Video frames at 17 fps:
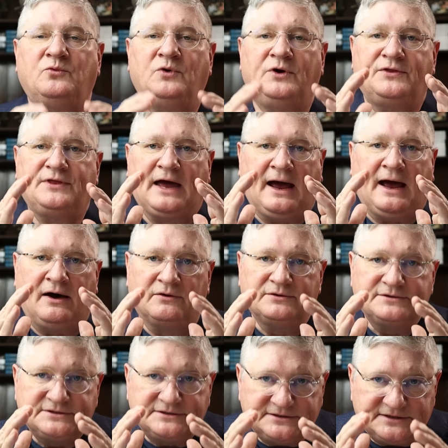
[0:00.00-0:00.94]

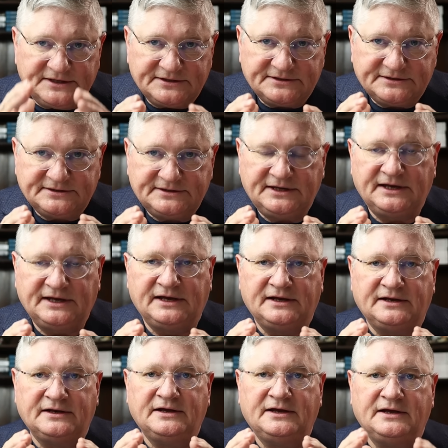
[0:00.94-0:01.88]
without
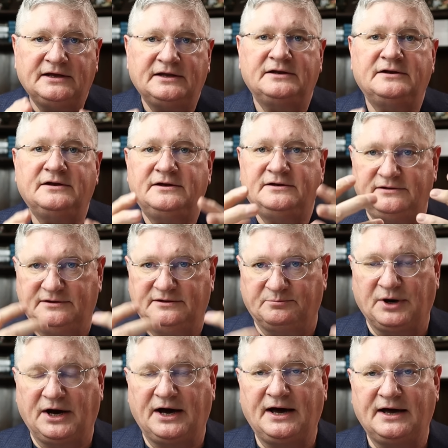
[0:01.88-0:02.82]
cysteine in the
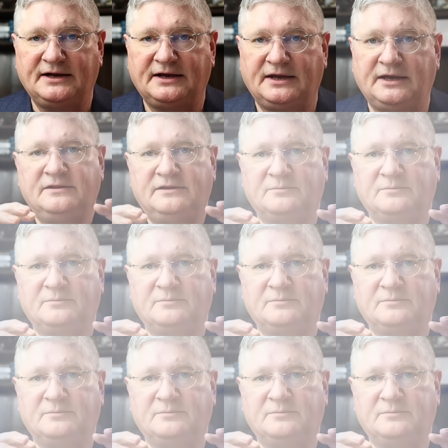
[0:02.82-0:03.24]
body,